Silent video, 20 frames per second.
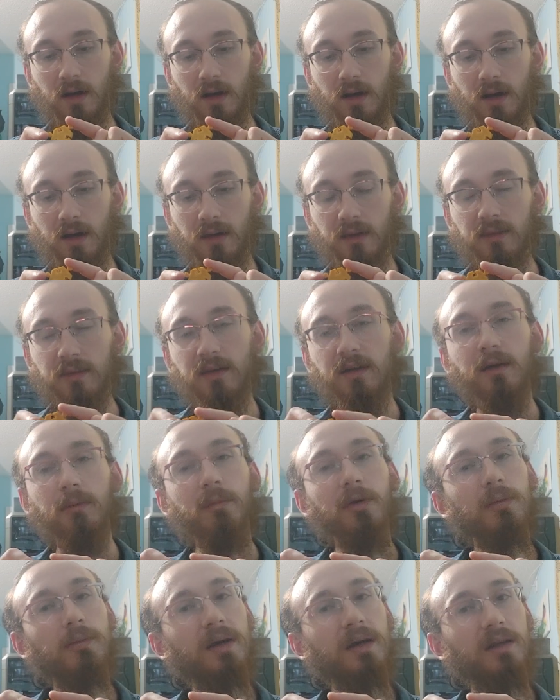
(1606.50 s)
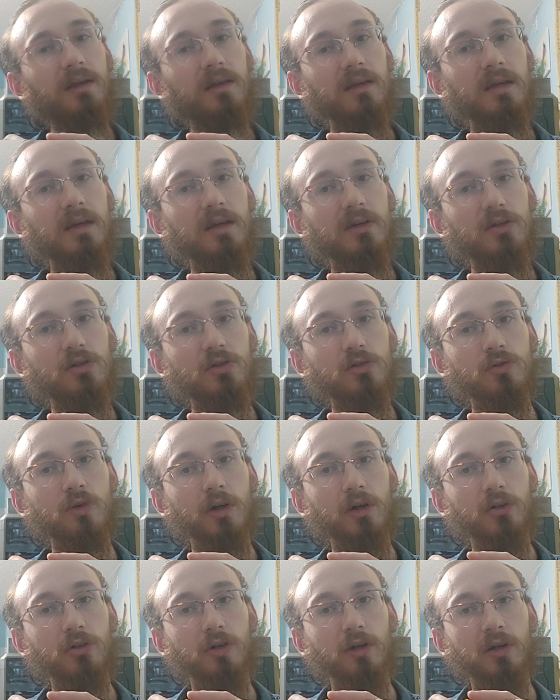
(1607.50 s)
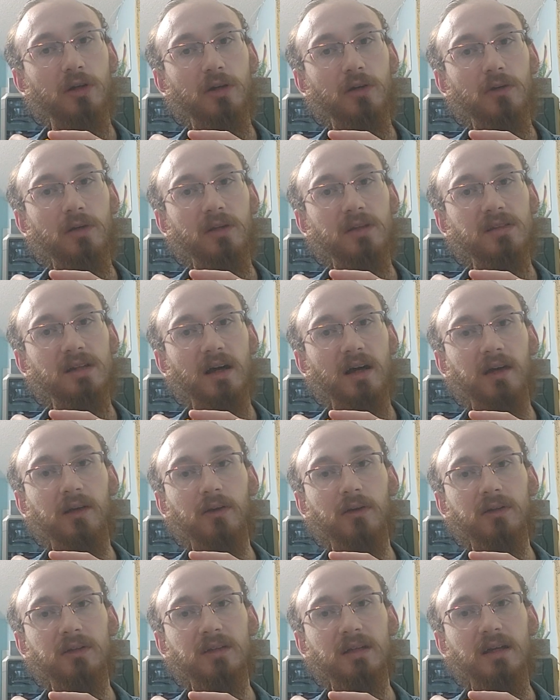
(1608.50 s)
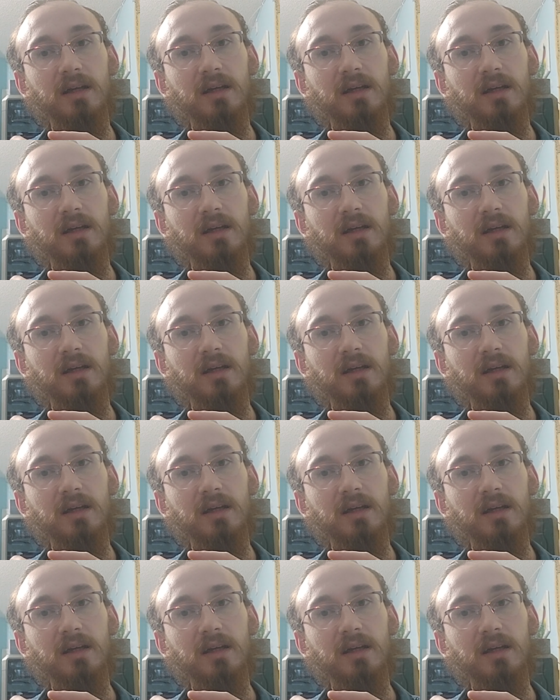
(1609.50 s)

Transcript: I think I'm going to make the structure and unit tiles